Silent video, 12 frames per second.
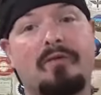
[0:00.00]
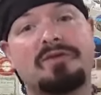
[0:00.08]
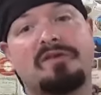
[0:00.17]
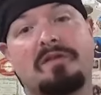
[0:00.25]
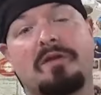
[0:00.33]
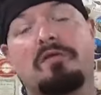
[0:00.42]
which
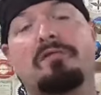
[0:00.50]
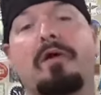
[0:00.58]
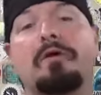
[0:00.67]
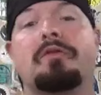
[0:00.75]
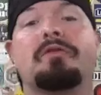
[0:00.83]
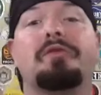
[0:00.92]
is a little
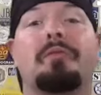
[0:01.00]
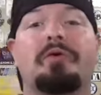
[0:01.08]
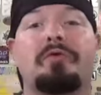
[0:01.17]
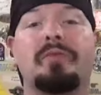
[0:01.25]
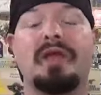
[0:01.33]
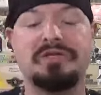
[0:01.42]
farther than
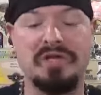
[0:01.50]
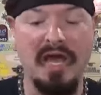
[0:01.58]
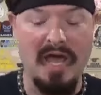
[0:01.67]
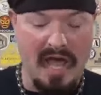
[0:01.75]
Myrtle Beach.